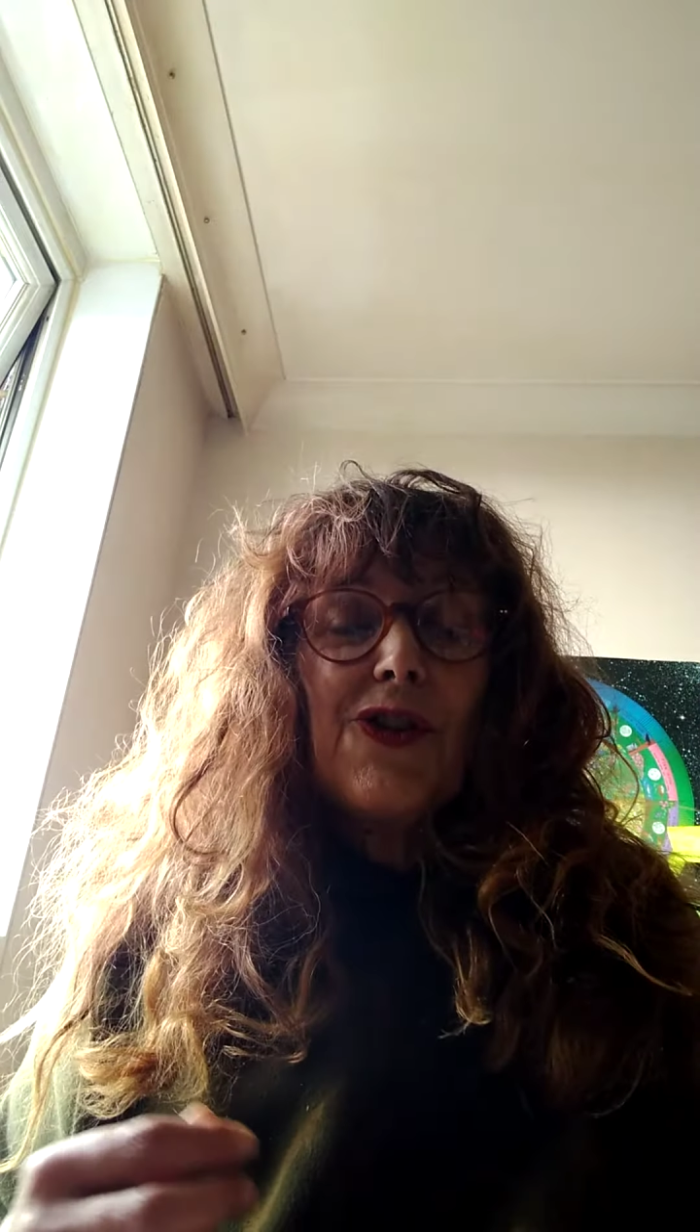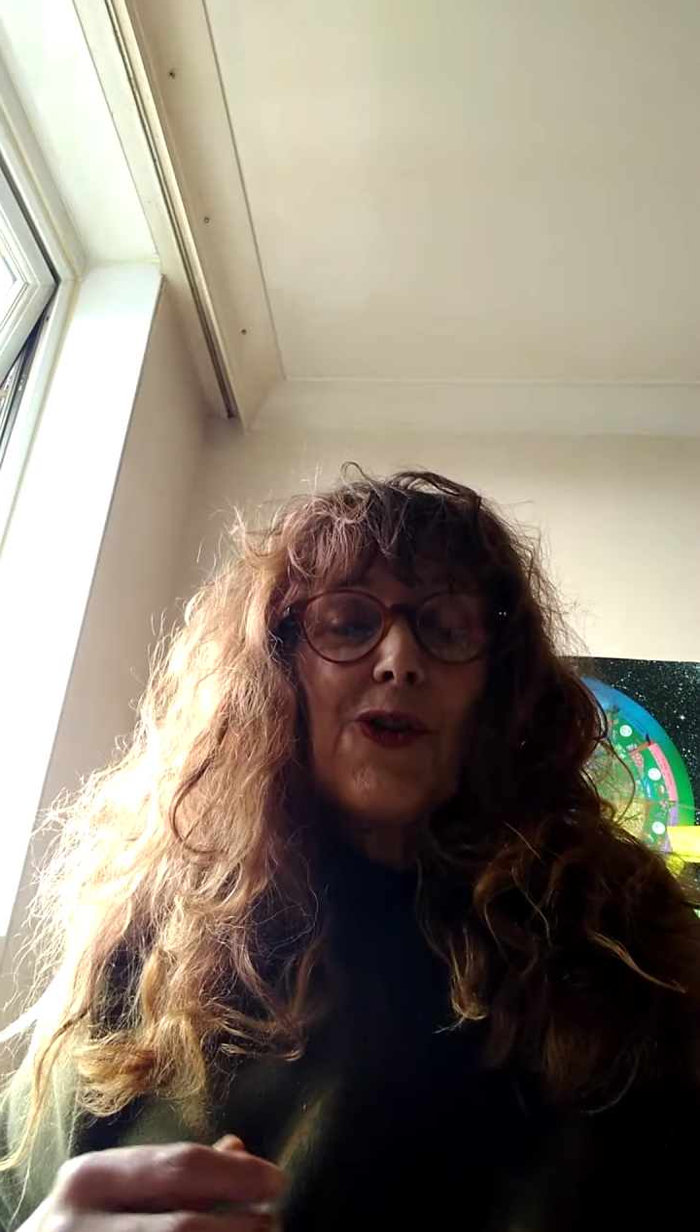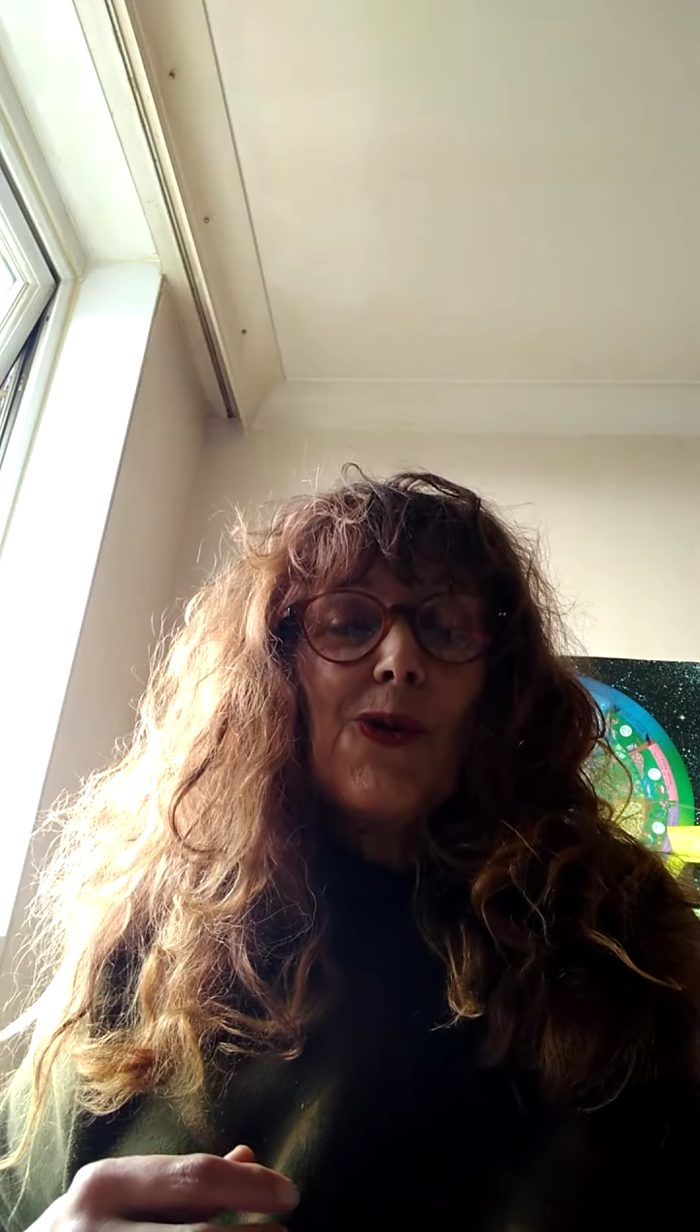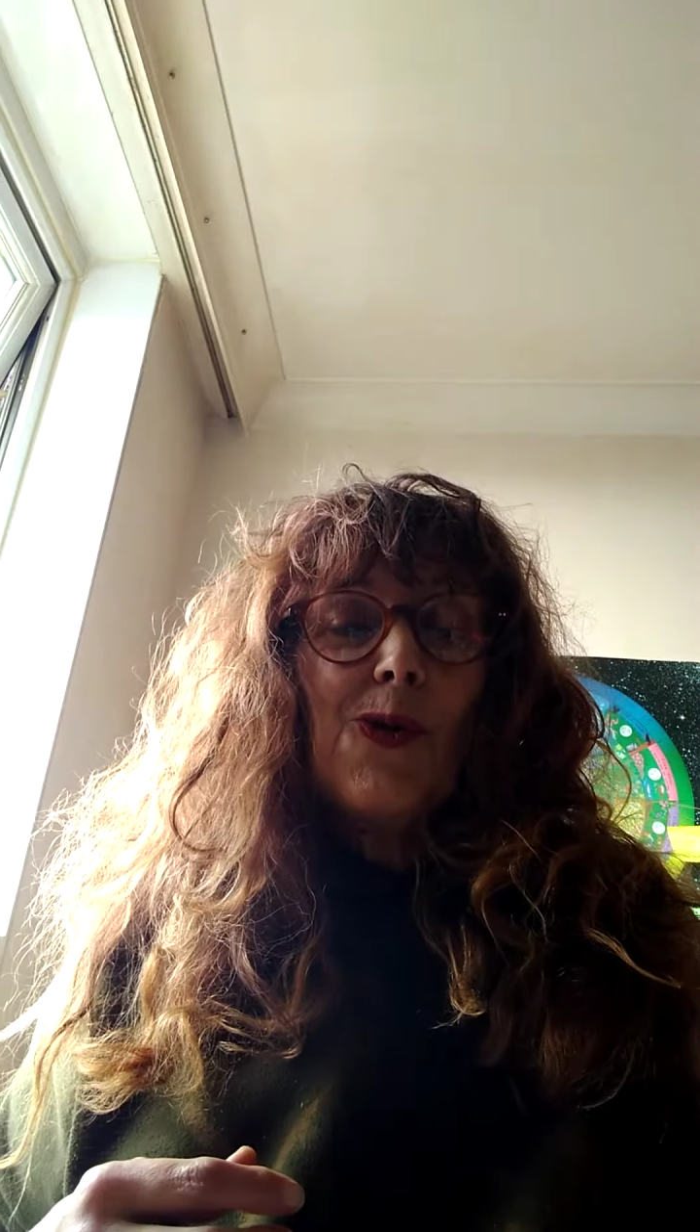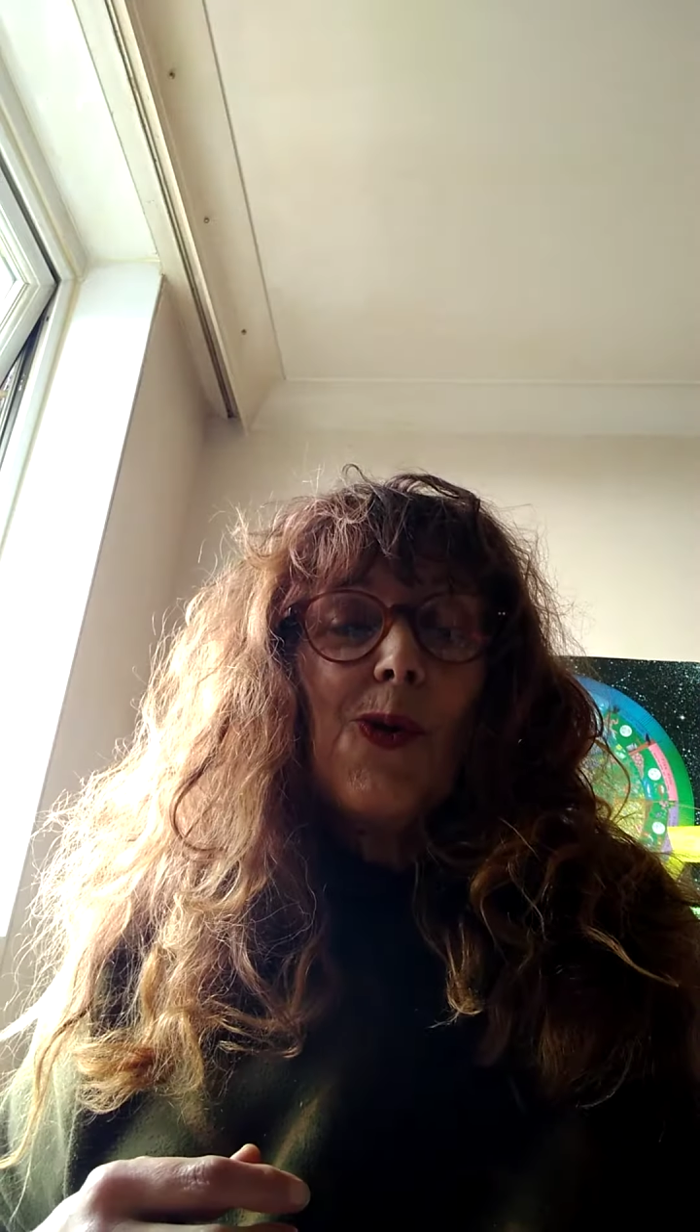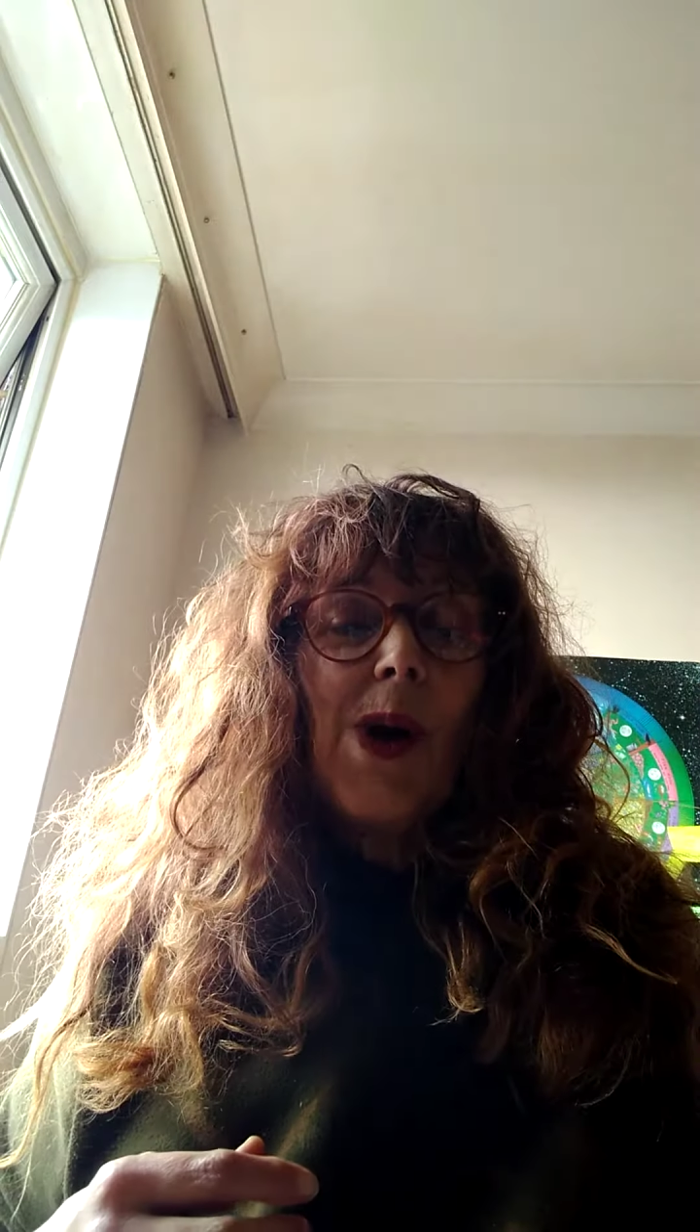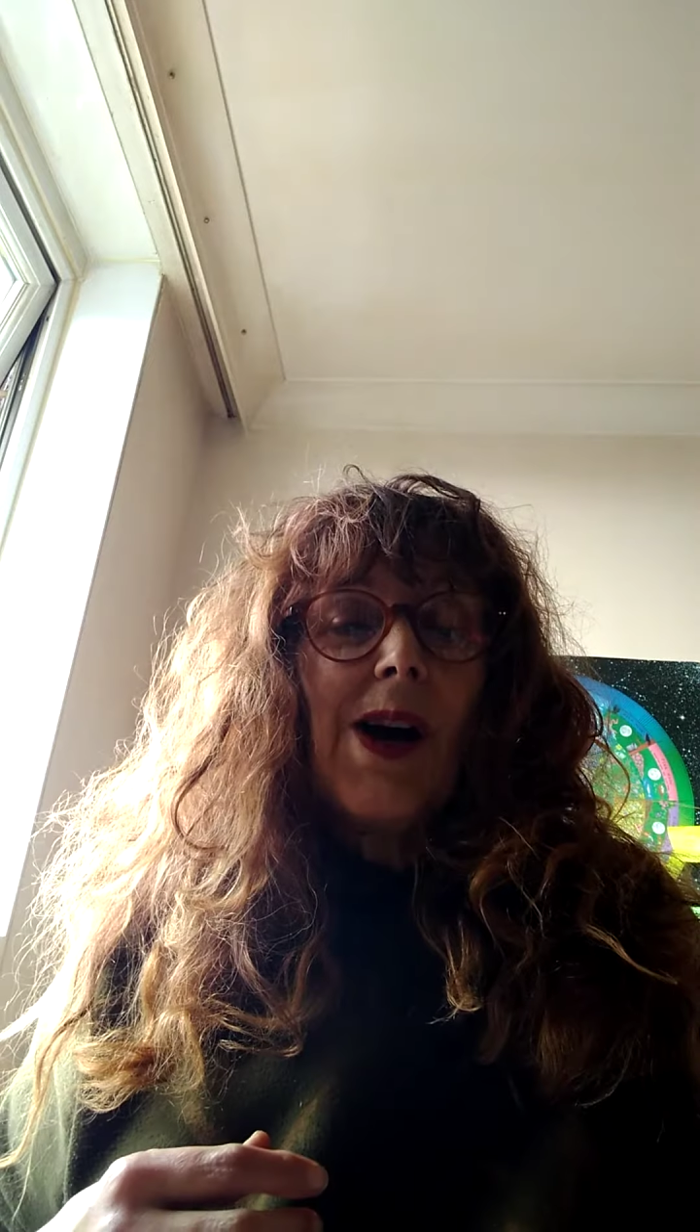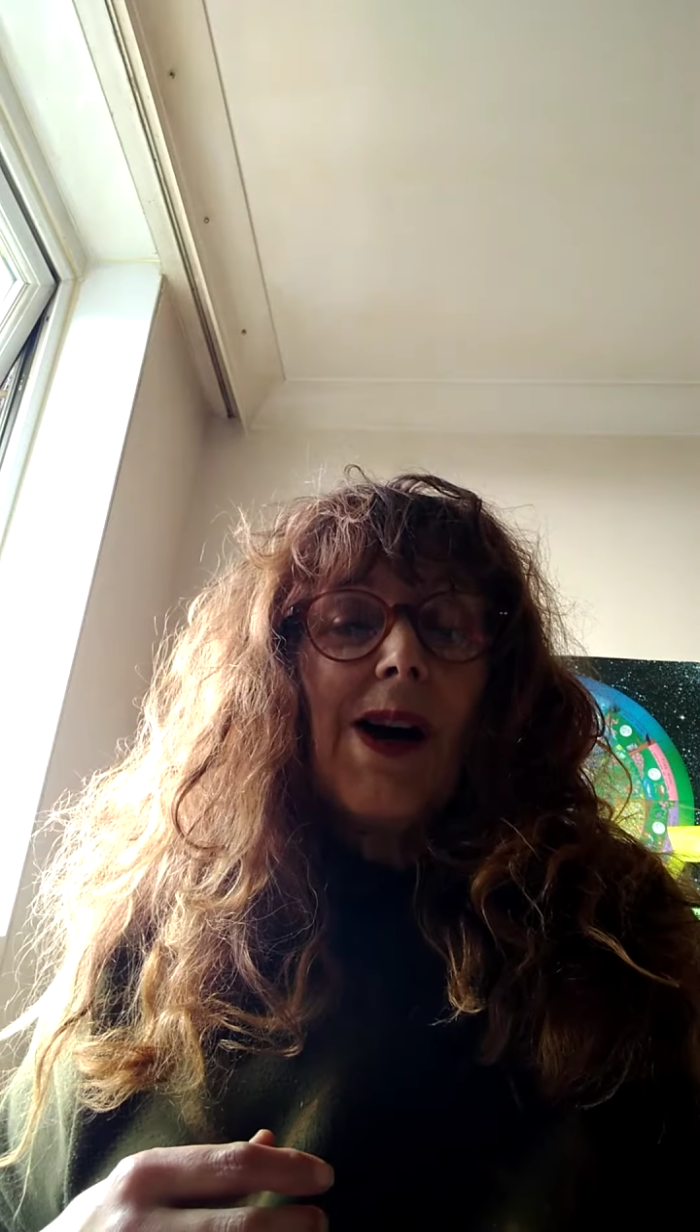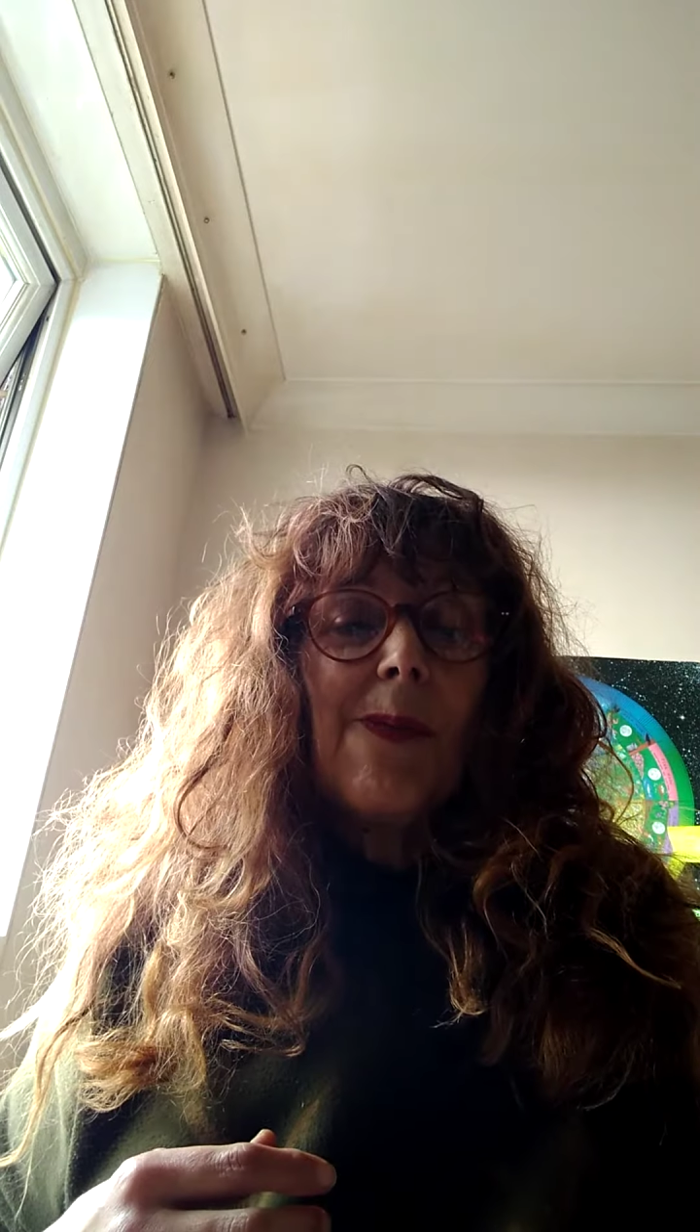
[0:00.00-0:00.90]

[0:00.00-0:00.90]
to